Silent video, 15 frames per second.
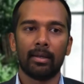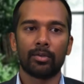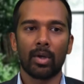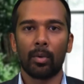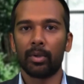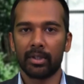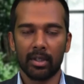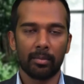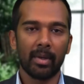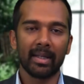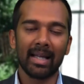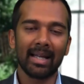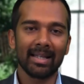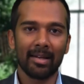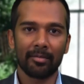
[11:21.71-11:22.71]
So I wanted to make
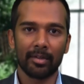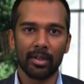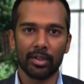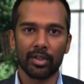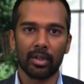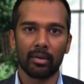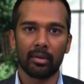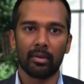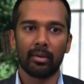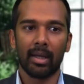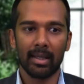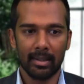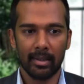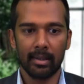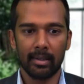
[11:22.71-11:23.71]
that definition,
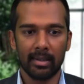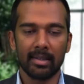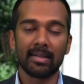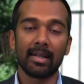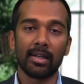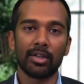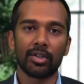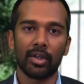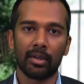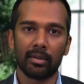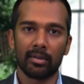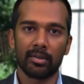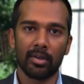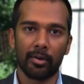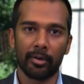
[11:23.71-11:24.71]
that uh,
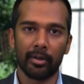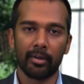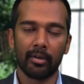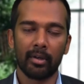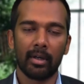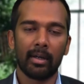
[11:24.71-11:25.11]
distinction, sorry,